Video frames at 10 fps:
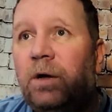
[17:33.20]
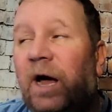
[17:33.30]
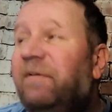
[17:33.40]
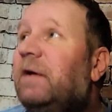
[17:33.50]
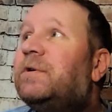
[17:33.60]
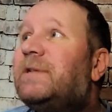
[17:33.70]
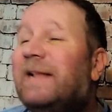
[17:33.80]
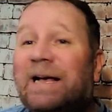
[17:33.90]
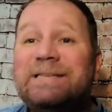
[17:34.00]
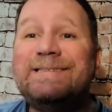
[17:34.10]
I think it was
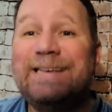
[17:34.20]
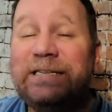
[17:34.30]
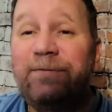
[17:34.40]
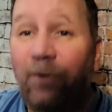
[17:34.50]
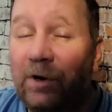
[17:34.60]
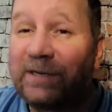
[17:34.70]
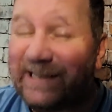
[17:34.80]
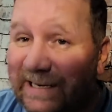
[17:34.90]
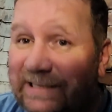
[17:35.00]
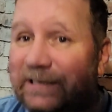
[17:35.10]
last
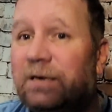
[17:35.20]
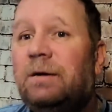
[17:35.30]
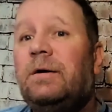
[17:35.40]
6:46.